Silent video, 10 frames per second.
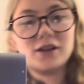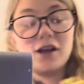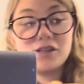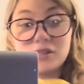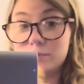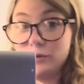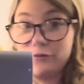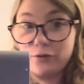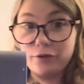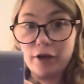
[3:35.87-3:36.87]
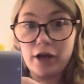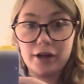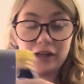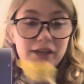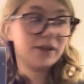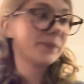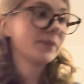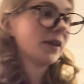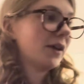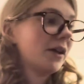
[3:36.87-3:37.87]
a spoonful of honey,
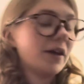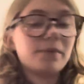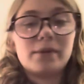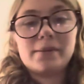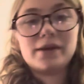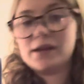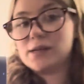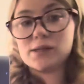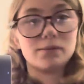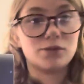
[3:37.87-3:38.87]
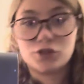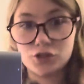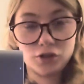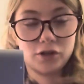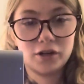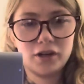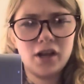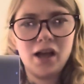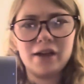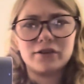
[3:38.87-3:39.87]
maybe some sugar.
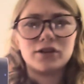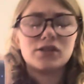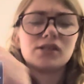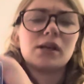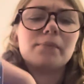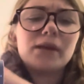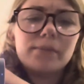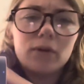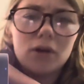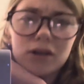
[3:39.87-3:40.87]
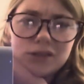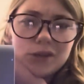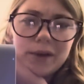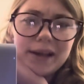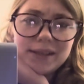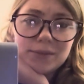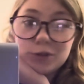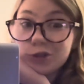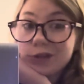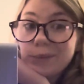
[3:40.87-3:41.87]
I've heard some people also add some
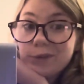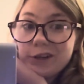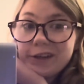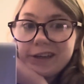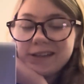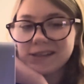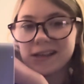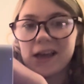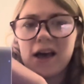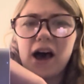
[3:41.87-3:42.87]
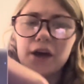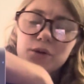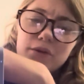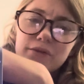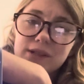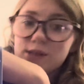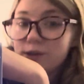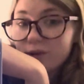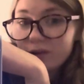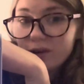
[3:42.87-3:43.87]
creamer in it. I don't know if that's
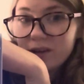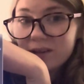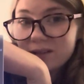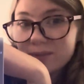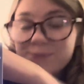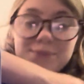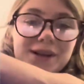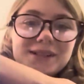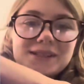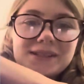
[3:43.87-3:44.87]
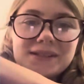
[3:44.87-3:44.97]
good or not, but